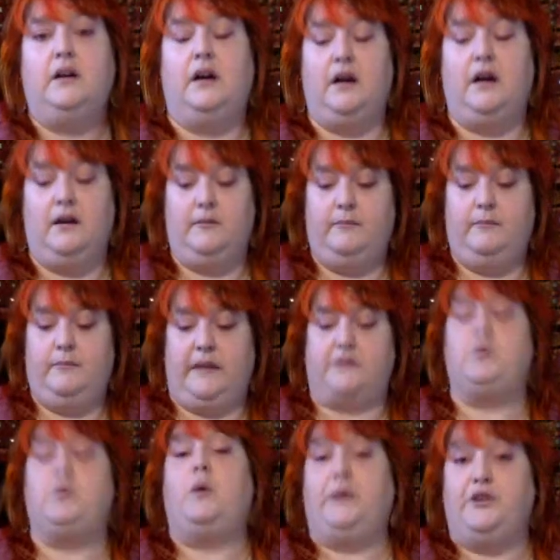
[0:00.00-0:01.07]
It's
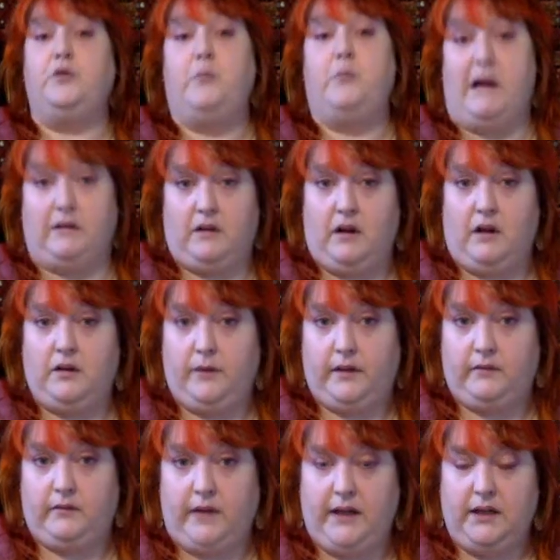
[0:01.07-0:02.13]
what we do about our not
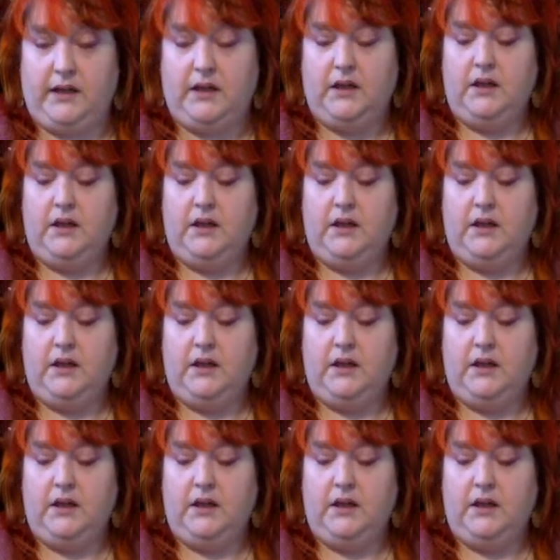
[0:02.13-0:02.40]
knowing, right?